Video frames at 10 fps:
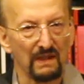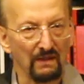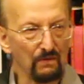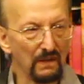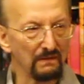They're
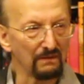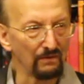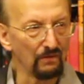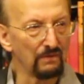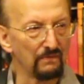quite
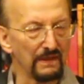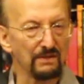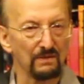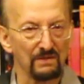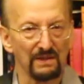good
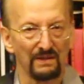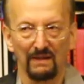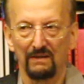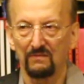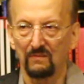rituals in
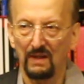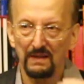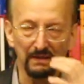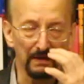their own right.